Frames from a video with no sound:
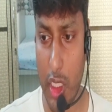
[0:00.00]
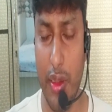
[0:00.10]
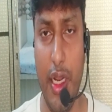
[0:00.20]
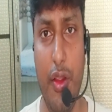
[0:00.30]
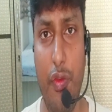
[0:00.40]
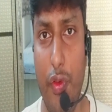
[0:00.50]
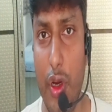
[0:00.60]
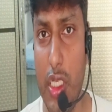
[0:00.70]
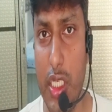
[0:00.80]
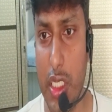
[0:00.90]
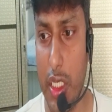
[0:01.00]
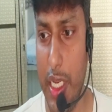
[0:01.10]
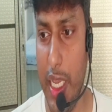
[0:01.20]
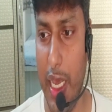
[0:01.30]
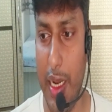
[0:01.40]
that the first
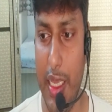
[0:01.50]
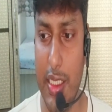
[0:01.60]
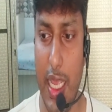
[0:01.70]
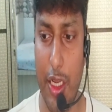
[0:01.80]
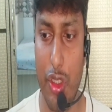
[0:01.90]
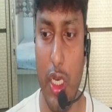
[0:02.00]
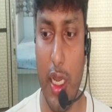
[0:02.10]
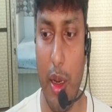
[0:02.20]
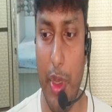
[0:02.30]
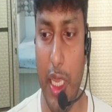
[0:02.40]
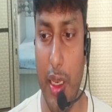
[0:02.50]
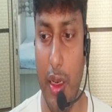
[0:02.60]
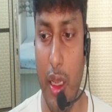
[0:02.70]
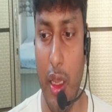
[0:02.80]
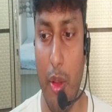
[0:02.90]
tRNA is actually coming
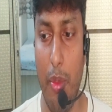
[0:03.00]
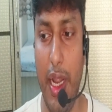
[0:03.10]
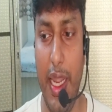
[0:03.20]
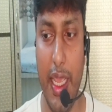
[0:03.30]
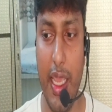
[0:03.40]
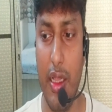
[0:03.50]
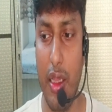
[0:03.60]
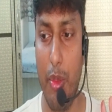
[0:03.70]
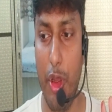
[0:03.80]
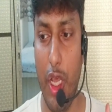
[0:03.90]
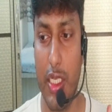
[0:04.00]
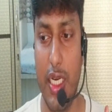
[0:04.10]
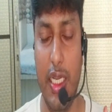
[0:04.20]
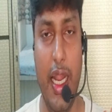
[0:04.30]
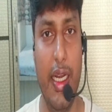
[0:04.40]
in by taking the amino
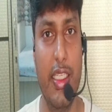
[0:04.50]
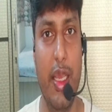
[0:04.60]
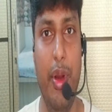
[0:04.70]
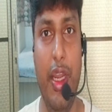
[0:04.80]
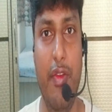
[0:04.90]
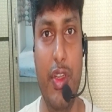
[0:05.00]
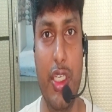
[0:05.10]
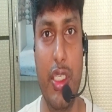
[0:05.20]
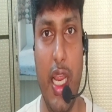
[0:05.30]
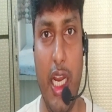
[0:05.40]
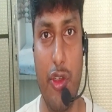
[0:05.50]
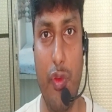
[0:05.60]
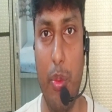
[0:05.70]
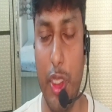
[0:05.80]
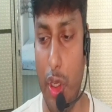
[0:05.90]
acid, that is MHT, which stands
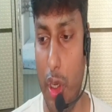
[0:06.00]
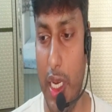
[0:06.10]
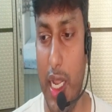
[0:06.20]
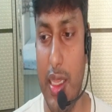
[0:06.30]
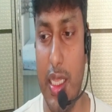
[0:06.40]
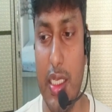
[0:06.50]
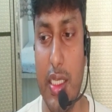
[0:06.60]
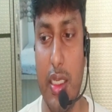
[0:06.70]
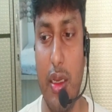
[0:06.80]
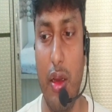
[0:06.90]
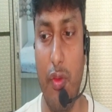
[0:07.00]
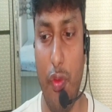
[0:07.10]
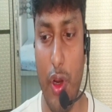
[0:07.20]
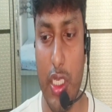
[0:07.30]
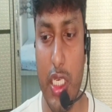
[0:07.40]
for methionine, and this
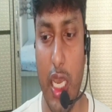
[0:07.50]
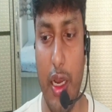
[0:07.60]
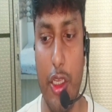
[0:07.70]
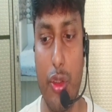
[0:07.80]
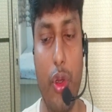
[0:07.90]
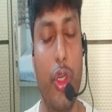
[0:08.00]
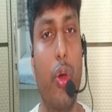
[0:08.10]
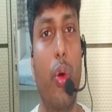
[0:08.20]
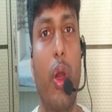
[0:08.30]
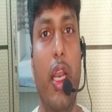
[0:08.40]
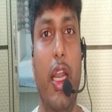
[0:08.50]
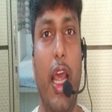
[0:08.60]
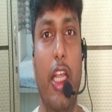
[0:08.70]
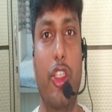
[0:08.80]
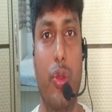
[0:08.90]
first tRNA is going to go and
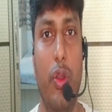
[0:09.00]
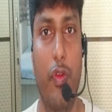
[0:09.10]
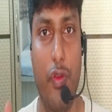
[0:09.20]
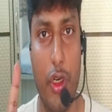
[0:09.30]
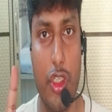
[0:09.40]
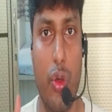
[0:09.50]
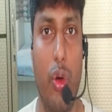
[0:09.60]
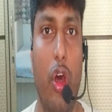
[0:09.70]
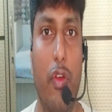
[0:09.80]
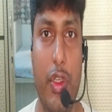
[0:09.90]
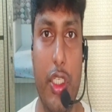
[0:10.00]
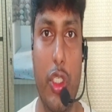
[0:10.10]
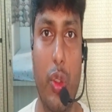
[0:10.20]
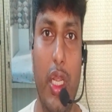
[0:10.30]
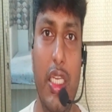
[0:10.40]
attach to the first codon, which
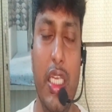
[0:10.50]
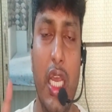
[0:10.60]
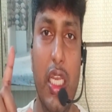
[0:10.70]
is known as